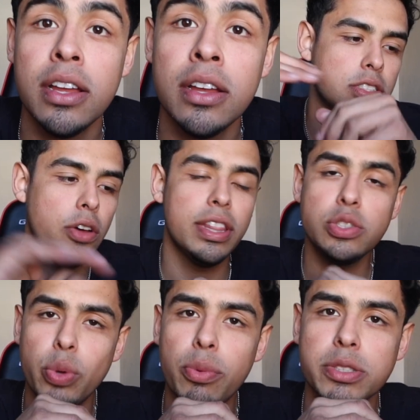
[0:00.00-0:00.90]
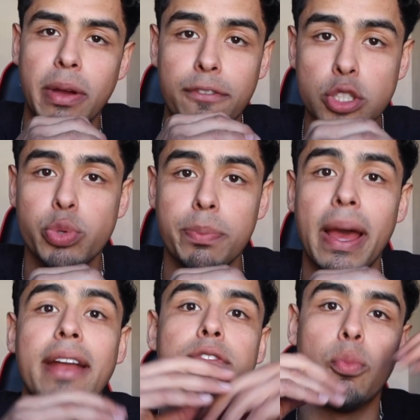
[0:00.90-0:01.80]
So this week was my first week
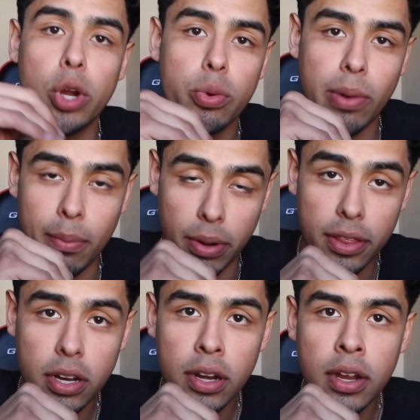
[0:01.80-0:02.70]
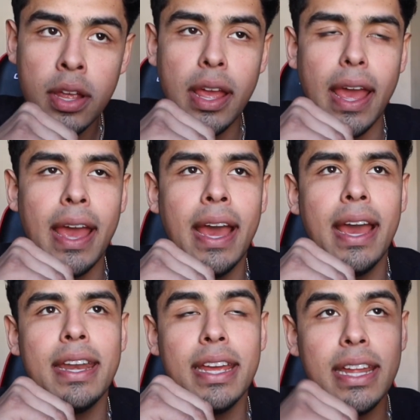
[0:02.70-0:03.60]
back from working with my brother,
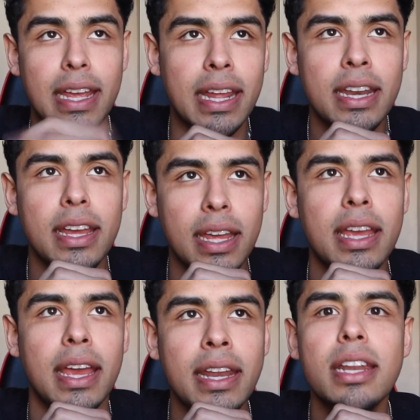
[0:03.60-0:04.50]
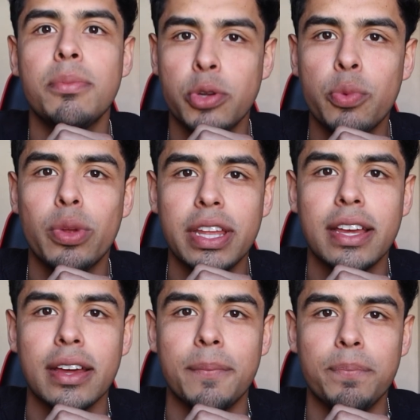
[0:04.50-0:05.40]
and it ended up doing really
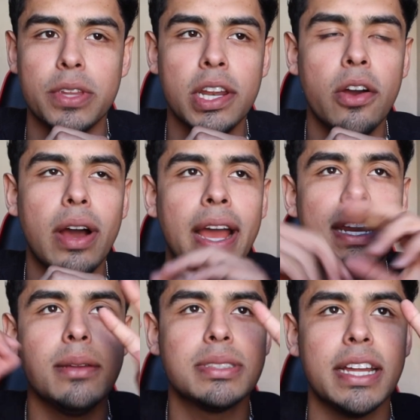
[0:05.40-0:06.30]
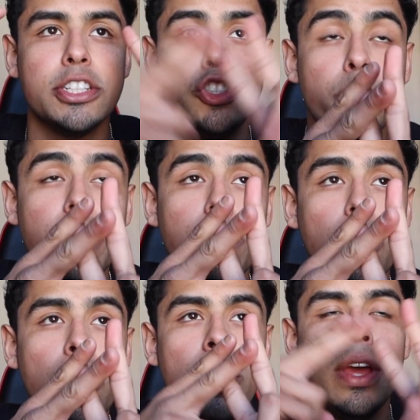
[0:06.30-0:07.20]
good. You know, I ended up signing 2
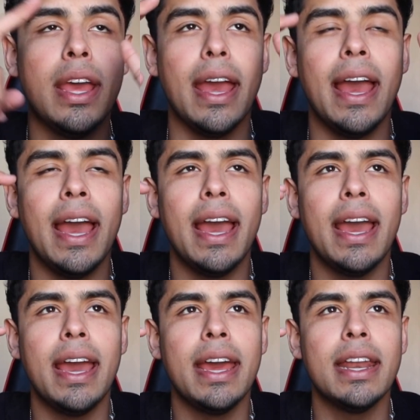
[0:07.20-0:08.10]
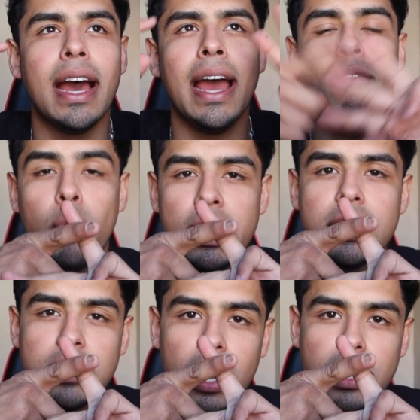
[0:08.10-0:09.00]
people, and I have 1
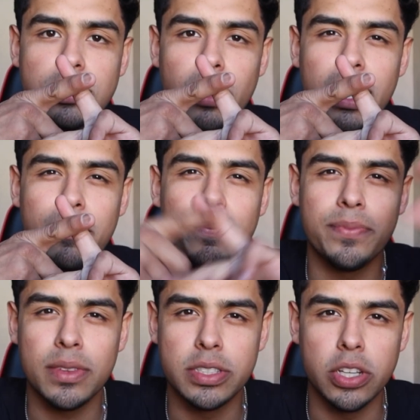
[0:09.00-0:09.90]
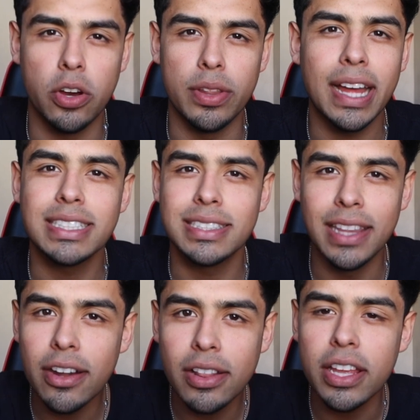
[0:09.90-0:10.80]
of the talks, right? So that's
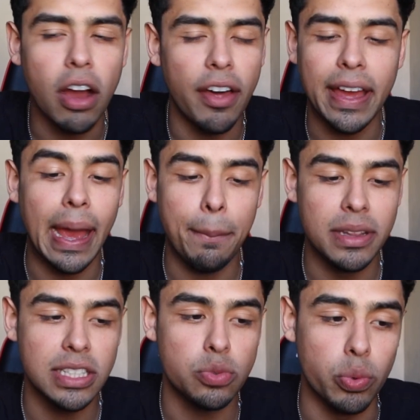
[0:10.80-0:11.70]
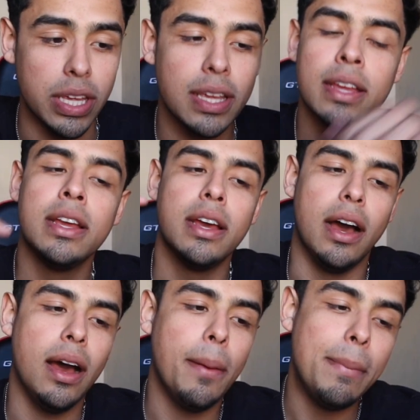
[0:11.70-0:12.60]
literally all that happened this week.
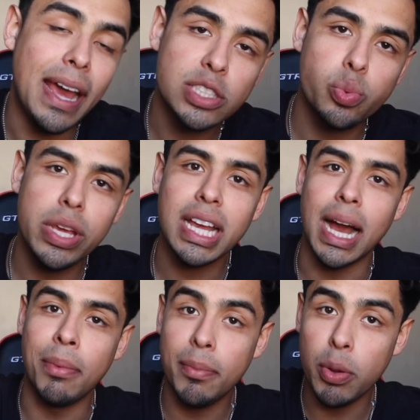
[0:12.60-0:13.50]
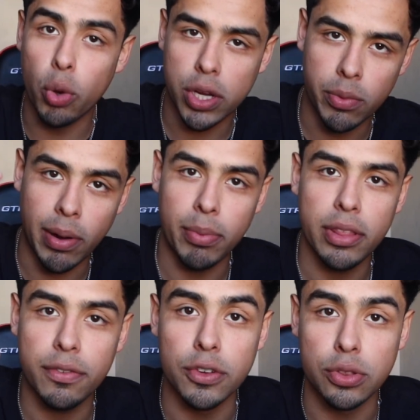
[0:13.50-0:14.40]
Next week, I'm going to be working with my
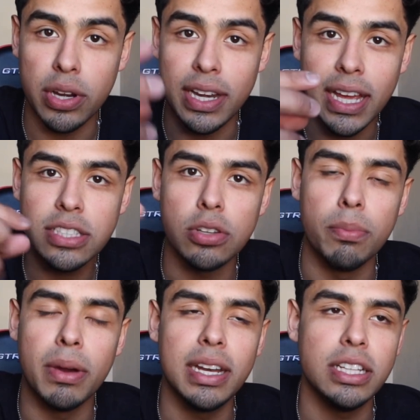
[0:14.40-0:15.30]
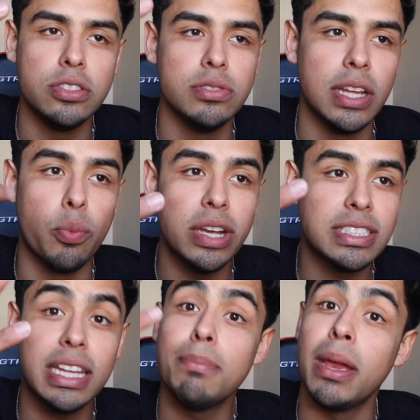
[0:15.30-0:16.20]
brother for 3 days, so Monday, Tuesday,
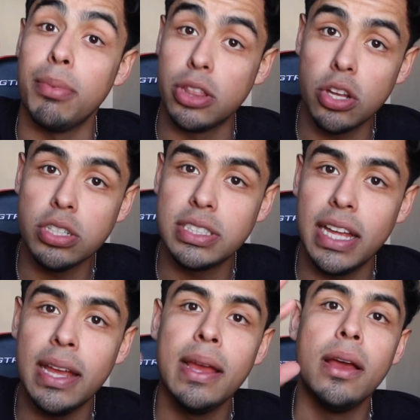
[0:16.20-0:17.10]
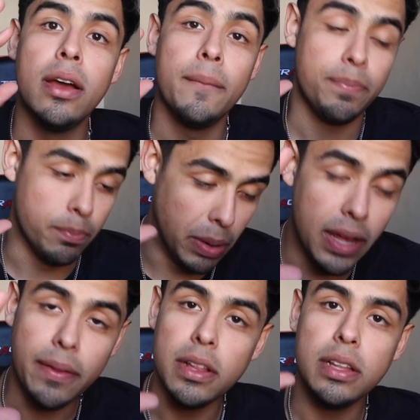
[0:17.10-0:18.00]
Wednesday, maybe Thursday.
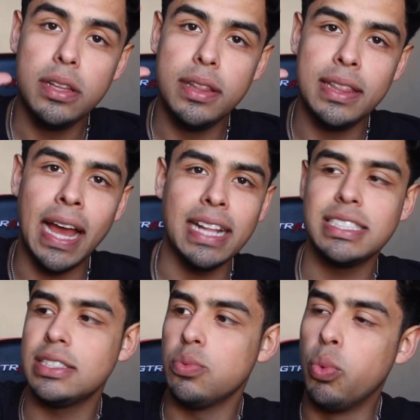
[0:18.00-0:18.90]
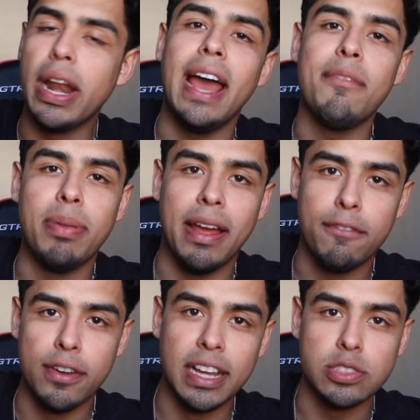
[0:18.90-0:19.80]
But that's what I have
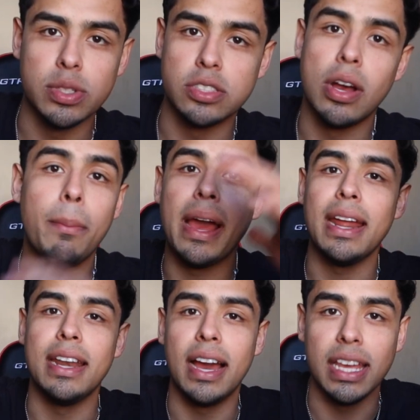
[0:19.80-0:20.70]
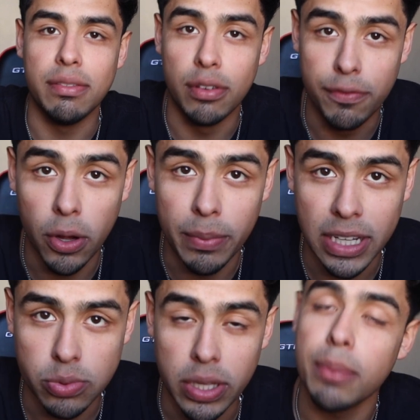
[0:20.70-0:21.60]
planned for next week, so I might not even film
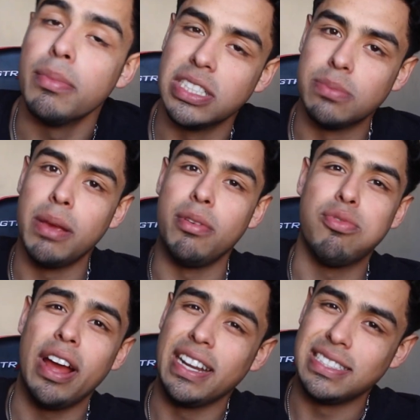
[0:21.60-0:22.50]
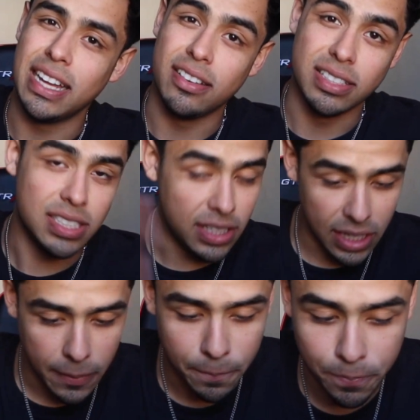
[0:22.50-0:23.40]
next week, just maybe Friday, Saturday,
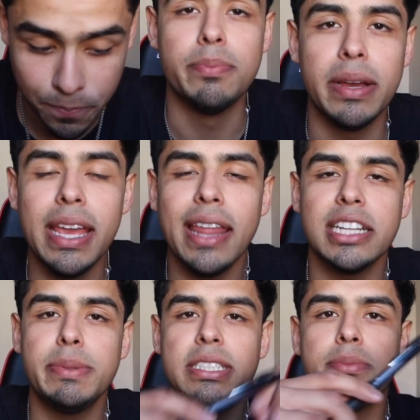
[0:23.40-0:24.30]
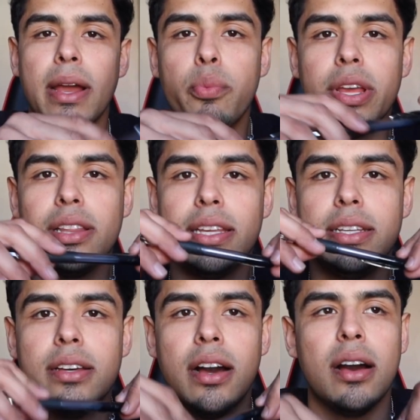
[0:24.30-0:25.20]
Sunday. But yeah, that's basically my
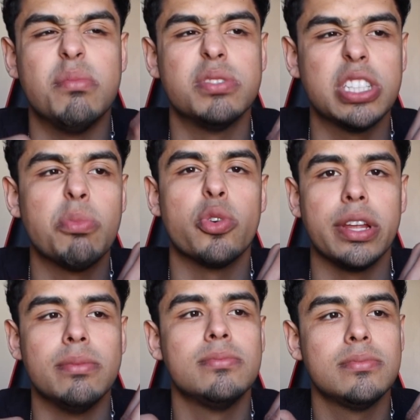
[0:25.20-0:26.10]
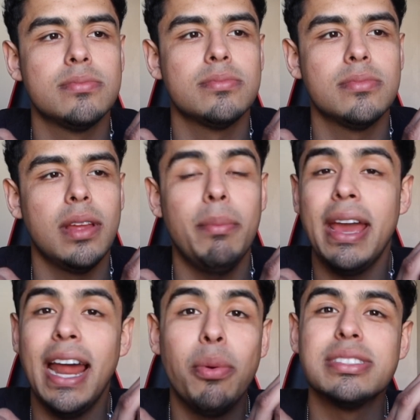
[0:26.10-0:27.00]
weekly summary.
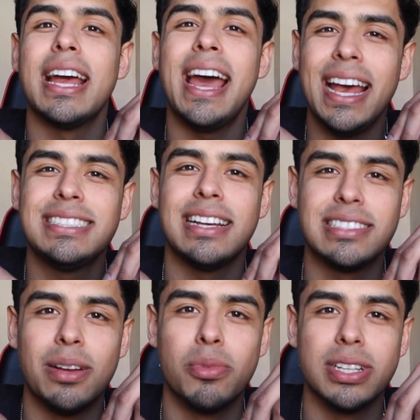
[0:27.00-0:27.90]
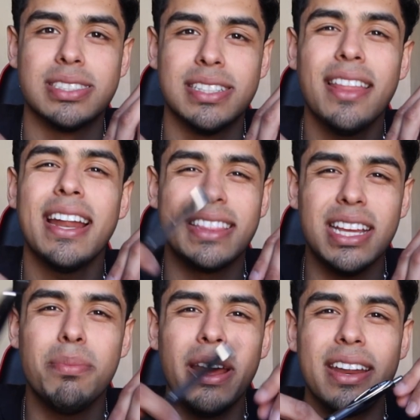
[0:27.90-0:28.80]
Man, I was ass at summaries. Now that I
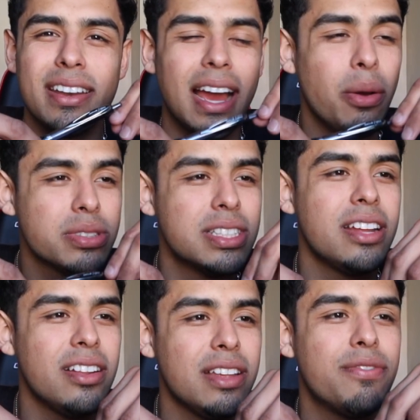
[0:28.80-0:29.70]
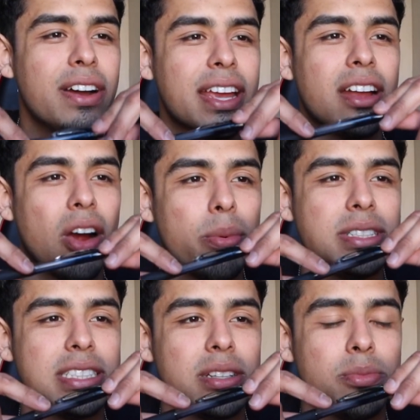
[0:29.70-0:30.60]
think about it, I was literally fucking
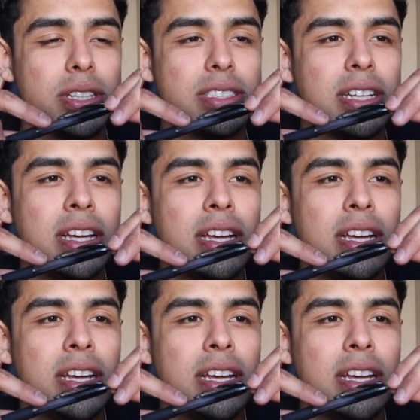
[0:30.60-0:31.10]
garbage at summaries.